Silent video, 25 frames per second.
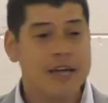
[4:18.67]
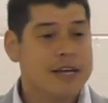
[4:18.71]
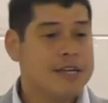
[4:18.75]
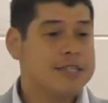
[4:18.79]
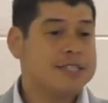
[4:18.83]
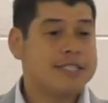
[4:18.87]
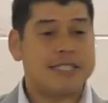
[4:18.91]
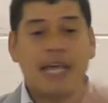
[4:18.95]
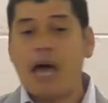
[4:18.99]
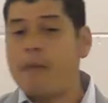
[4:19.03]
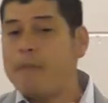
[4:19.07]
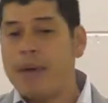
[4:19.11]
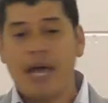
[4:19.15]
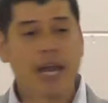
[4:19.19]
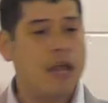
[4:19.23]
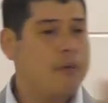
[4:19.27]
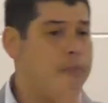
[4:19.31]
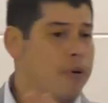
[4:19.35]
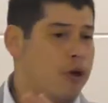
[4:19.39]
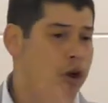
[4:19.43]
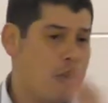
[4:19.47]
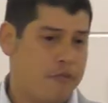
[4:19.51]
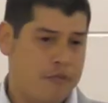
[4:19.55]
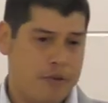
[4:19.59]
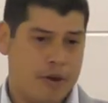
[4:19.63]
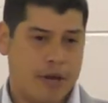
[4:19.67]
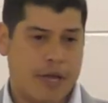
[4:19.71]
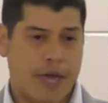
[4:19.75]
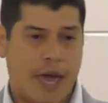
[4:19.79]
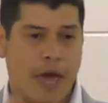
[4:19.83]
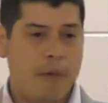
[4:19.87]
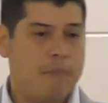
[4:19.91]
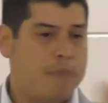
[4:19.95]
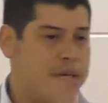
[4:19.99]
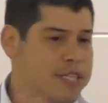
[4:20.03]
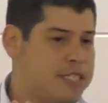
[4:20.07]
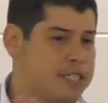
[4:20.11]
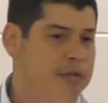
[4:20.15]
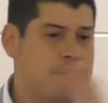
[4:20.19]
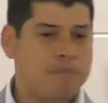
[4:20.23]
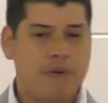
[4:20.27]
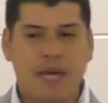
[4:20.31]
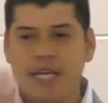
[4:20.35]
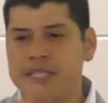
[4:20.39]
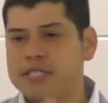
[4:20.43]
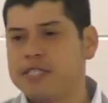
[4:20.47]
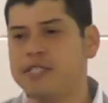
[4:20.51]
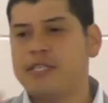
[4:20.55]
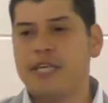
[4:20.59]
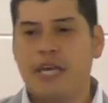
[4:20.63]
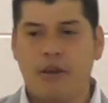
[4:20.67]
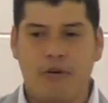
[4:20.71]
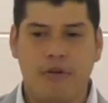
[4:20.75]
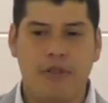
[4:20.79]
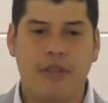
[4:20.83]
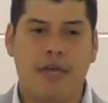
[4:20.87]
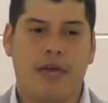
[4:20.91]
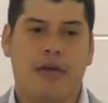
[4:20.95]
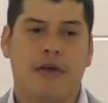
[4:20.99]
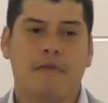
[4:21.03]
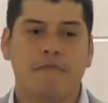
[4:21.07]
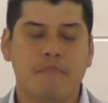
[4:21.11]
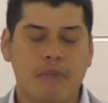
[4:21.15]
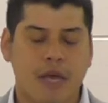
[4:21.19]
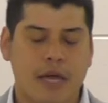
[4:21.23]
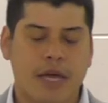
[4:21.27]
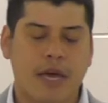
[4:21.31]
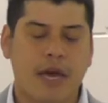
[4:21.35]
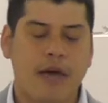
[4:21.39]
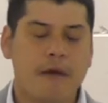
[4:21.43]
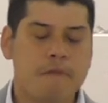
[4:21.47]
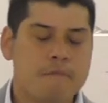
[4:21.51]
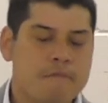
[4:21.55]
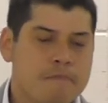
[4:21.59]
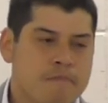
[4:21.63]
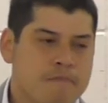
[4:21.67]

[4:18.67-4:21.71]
Some element of it, okay? Bits and pieces here and there, okay?